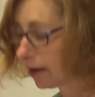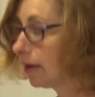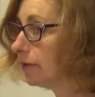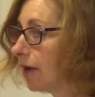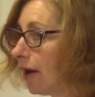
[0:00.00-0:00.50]

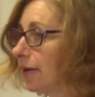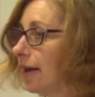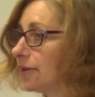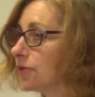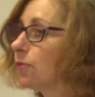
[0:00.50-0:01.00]
not
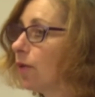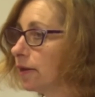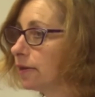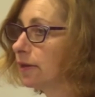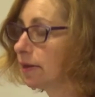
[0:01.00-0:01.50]
as
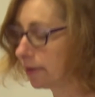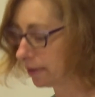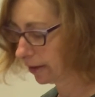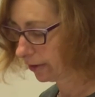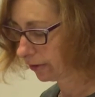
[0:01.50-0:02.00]
one
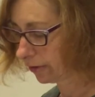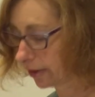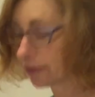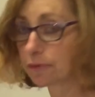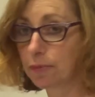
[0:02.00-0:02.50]
singular
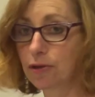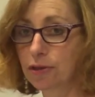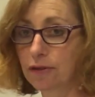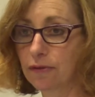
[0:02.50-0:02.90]
explosive